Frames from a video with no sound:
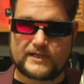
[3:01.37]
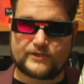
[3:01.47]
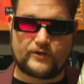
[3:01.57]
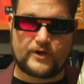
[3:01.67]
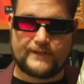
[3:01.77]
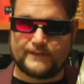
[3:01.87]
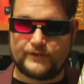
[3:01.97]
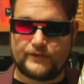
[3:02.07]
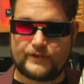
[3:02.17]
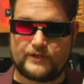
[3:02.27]
has a great
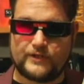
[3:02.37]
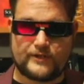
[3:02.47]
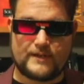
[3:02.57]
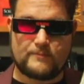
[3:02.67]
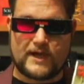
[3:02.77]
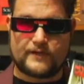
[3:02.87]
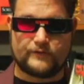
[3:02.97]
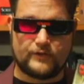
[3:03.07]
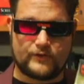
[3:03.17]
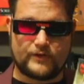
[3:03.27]
look, you know, that
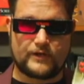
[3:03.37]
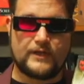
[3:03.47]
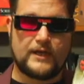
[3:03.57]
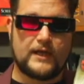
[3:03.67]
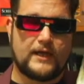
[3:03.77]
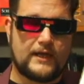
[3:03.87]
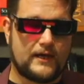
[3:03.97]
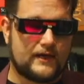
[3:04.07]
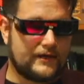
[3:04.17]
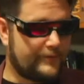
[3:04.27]
minor look.
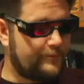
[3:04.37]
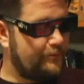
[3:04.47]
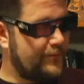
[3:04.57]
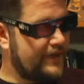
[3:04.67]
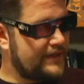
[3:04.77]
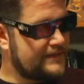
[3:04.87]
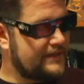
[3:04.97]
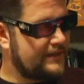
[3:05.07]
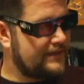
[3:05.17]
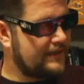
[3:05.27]

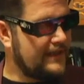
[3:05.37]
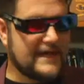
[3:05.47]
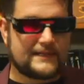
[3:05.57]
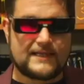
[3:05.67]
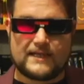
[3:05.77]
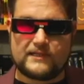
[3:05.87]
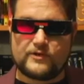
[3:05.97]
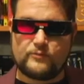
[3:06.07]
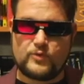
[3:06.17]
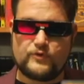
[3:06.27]
But at the end
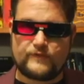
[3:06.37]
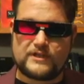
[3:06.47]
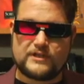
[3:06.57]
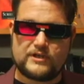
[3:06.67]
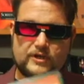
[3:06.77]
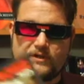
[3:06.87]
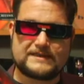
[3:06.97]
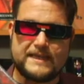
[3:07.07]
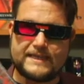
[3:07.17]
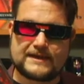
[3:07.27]
of the movie, you know, they
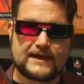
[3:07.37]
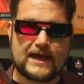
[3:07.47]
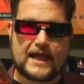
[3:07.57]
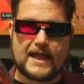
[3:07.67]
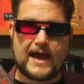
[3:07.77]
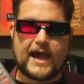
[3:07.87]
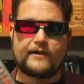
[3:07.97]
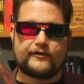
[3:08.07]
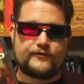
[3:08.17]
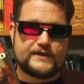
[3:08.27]
take the guy
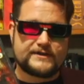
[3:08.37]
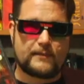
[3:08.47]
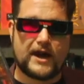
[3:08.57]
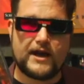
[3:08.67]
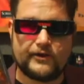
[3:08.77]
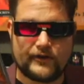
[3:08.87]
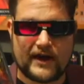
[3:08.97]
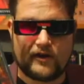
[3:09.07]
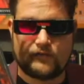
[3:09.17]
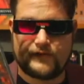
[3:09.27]
out of his minor
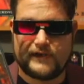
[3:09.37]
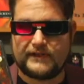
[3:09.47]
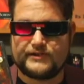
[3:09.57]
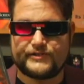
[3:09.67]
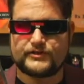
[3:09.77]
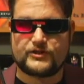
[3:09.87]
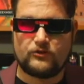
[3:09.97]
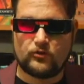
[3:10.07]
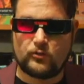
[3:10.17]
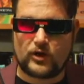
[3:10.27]
outfit and he's just a
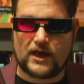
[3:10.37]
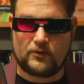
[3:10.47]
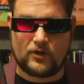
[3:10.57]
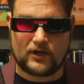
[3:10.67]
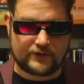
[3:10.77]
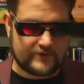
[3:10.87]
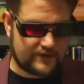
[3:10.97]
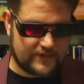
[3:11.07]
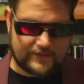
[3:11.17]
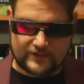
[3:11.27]
normal guy walking
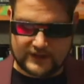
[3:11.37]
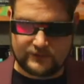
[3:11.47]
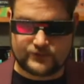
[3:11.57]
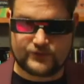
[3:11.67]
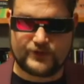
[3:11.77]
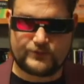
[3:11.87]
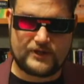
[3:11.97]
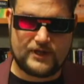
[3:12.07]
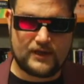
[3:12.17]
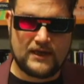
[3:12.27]
around. I thought that was really
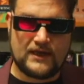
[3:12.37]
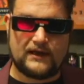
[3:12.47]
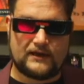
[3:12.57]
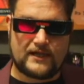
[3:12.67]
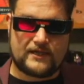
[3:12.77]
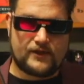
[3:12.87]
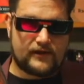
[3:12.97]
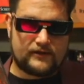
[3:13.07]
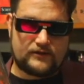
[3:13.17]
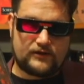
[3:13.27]
weak. It kind
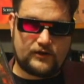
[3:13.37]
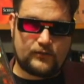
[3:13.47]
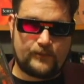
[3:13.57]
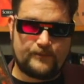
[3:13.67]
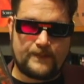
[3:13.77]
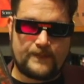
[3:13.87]
of, you know,